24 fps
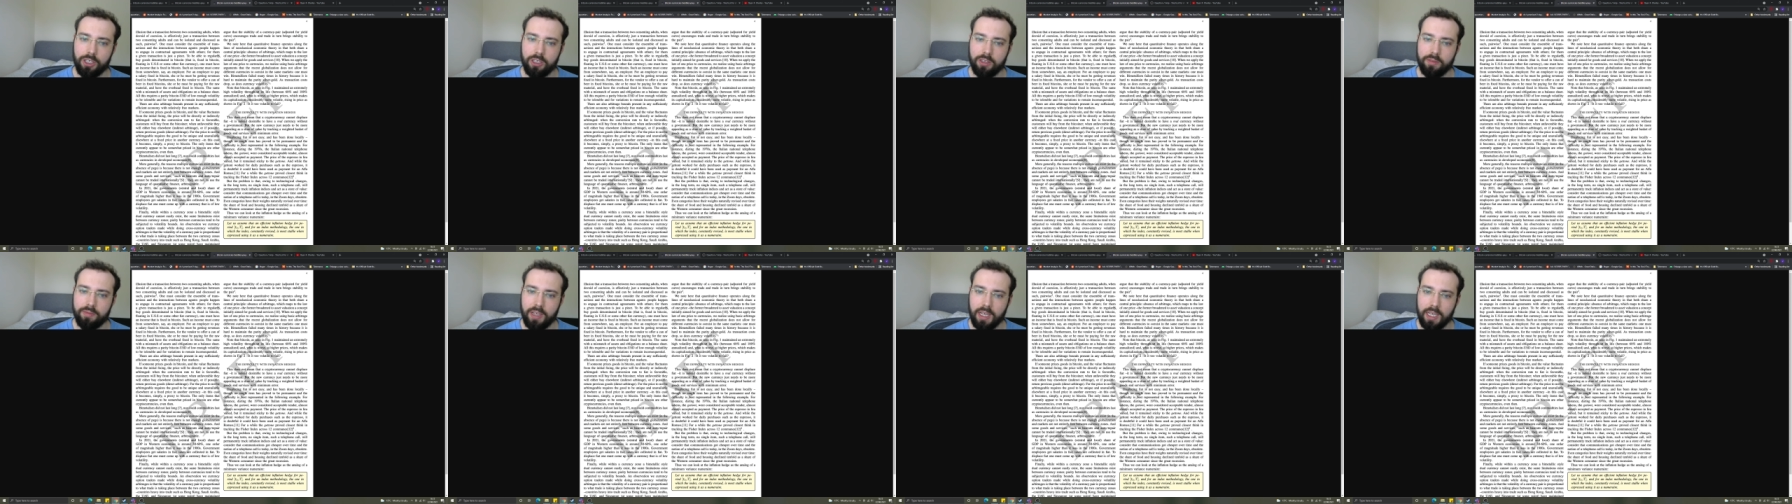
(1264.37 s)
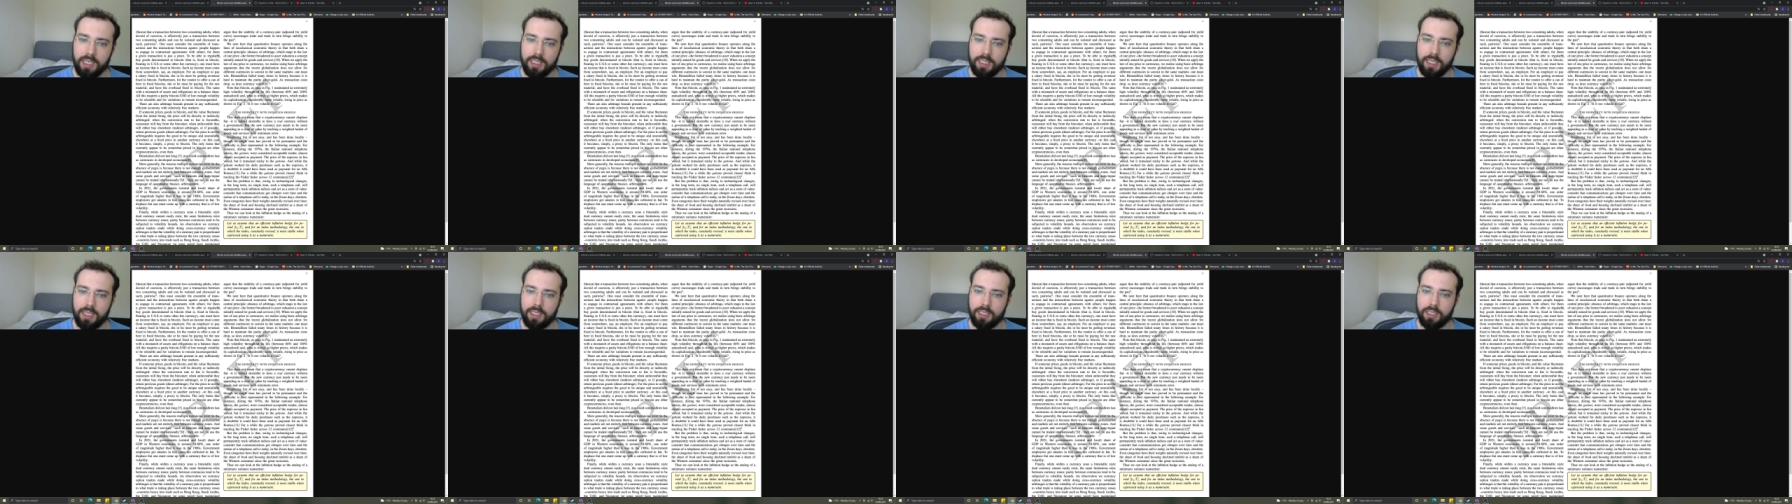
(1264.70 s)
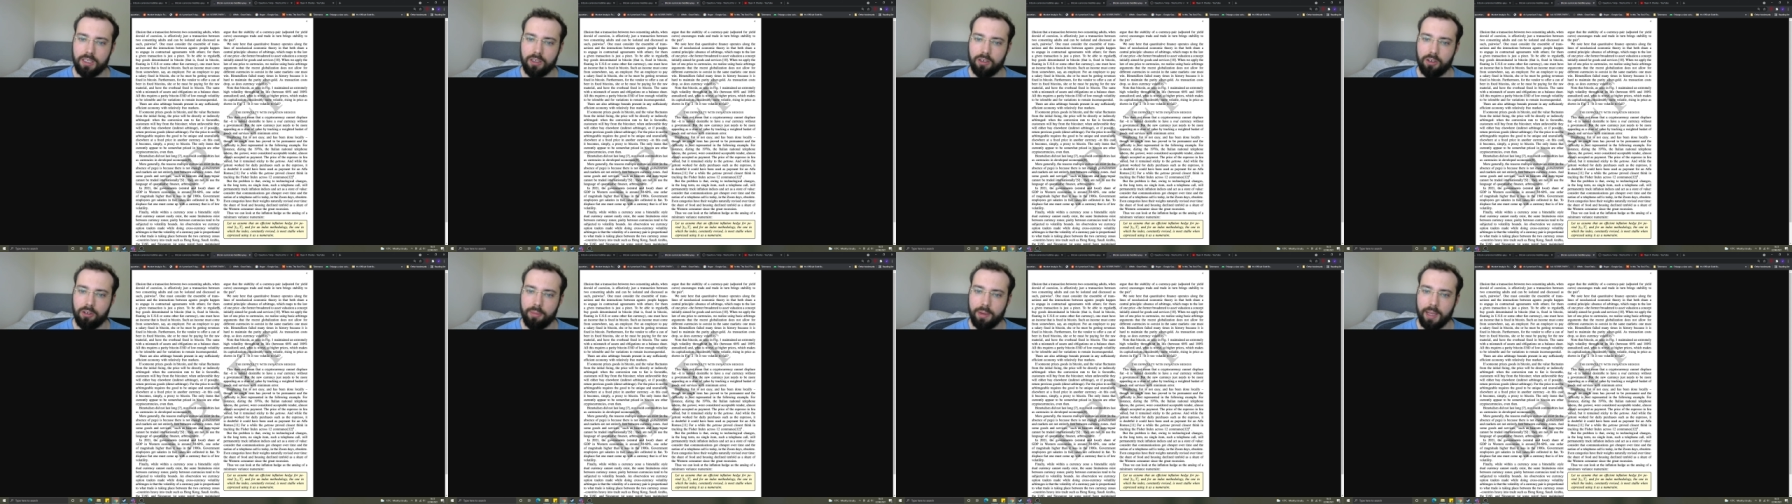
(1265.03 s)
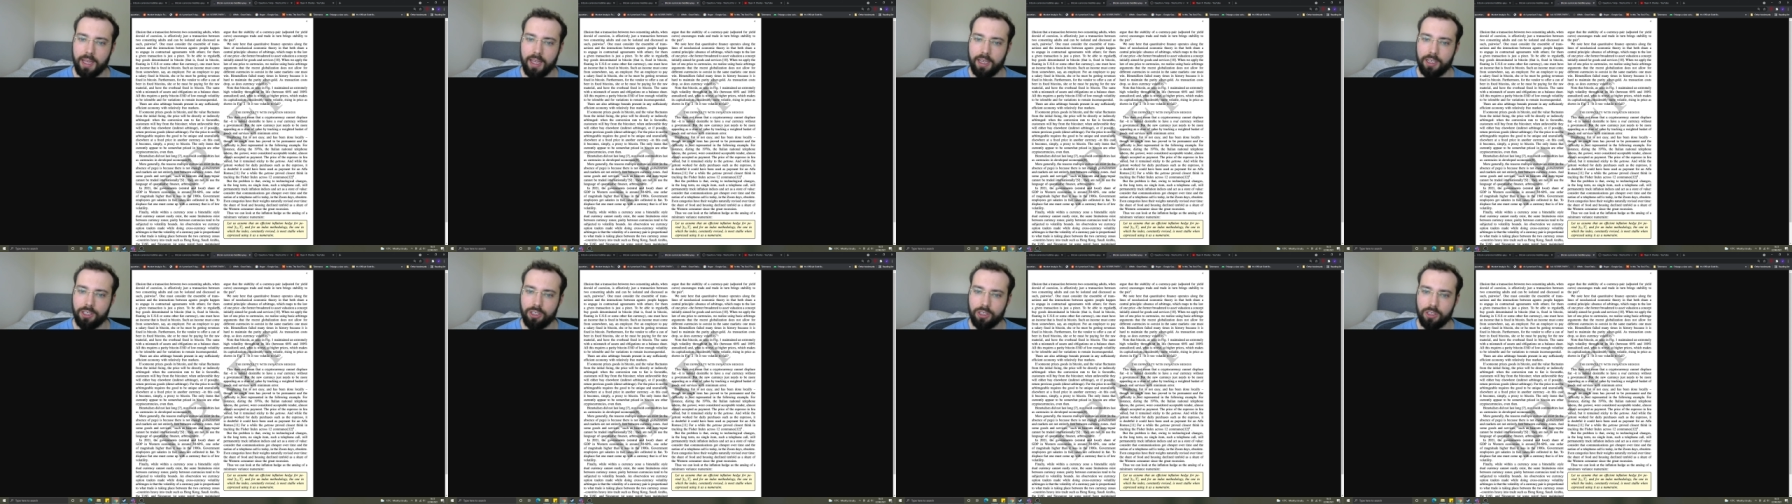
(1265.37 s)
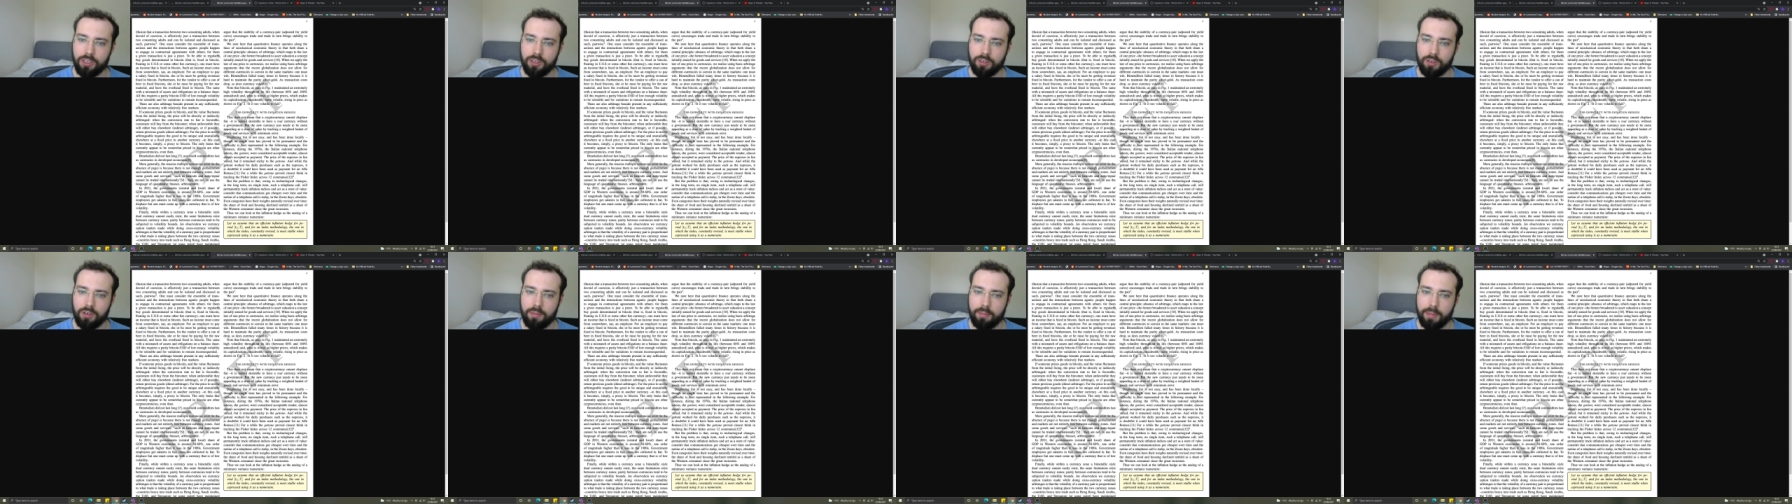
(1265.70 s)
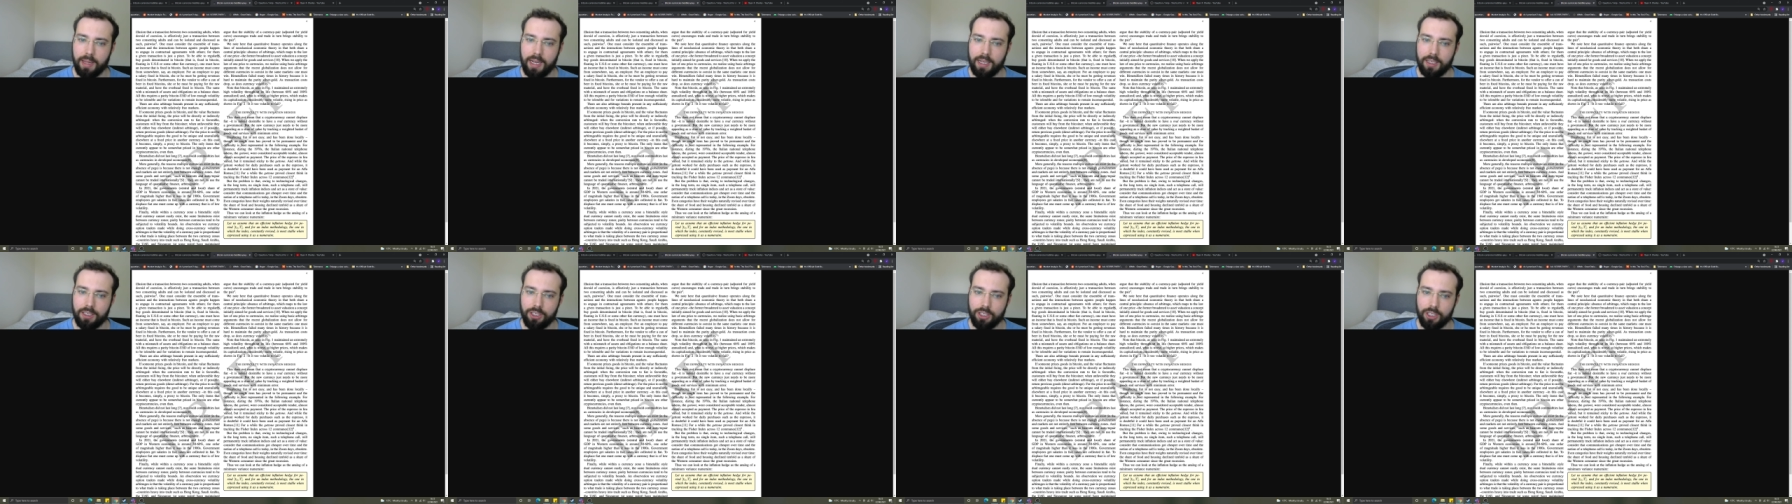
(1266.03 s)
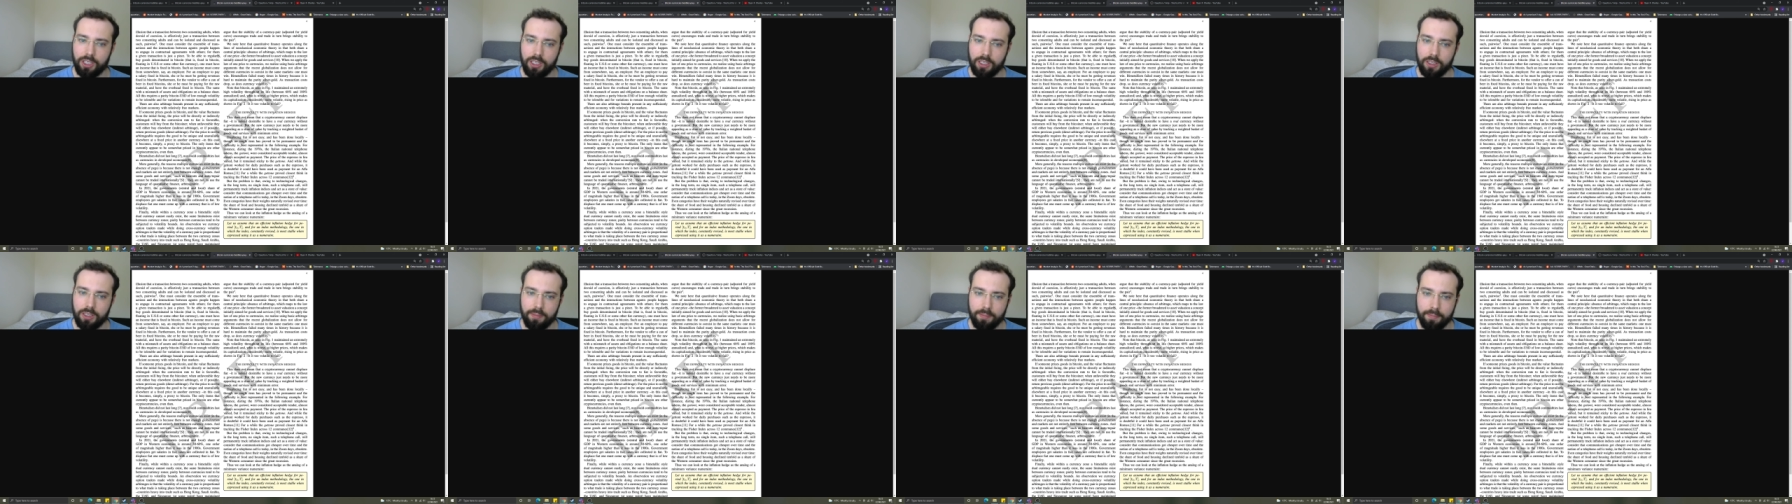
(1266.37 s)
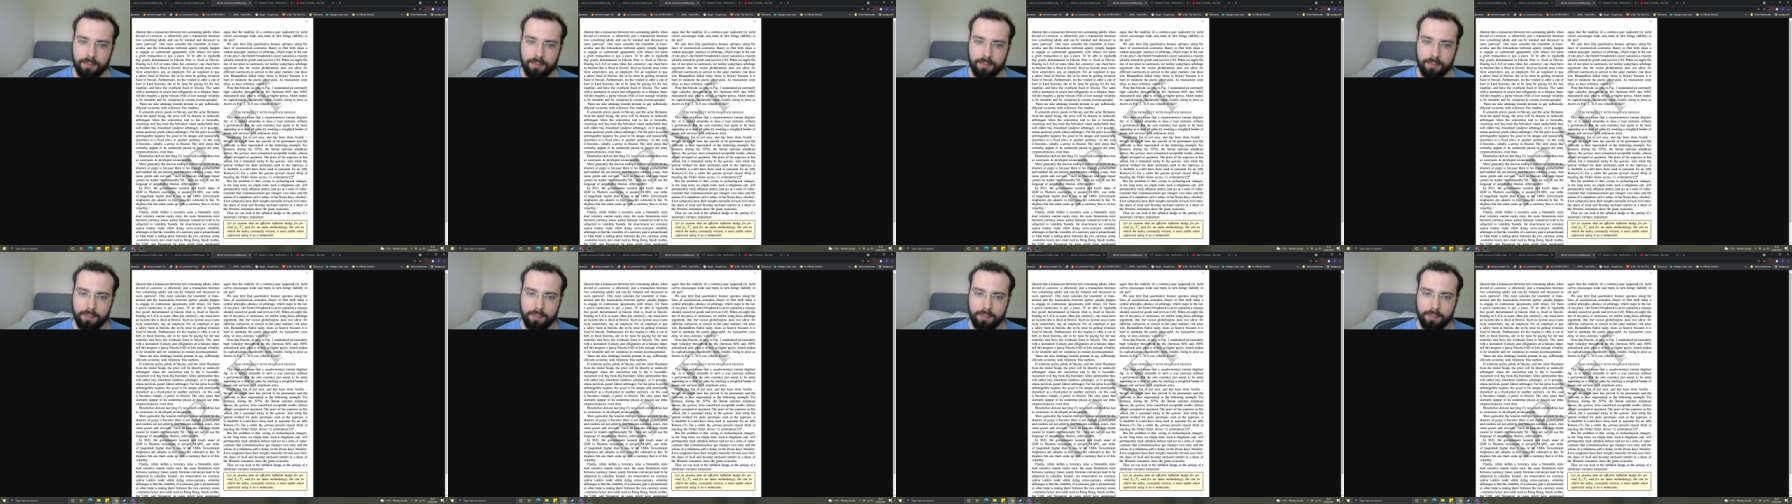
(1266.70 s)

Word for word: of assets and obligations on a balance sheet.